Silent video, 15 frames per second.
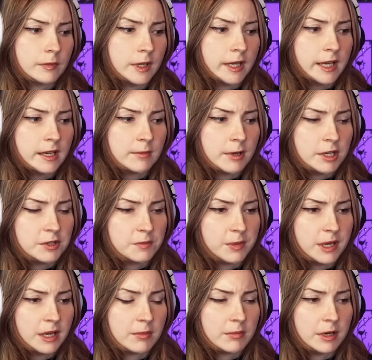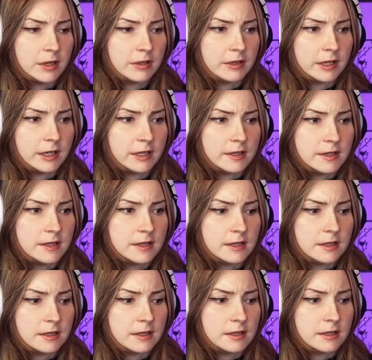I can't imagine being a mother and
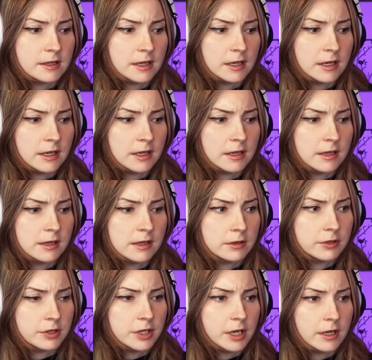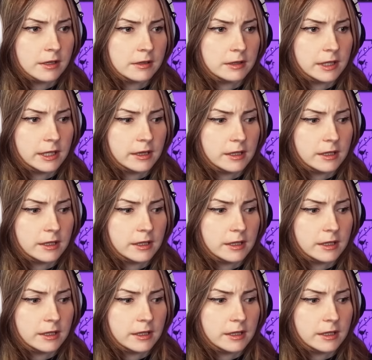seeing your child like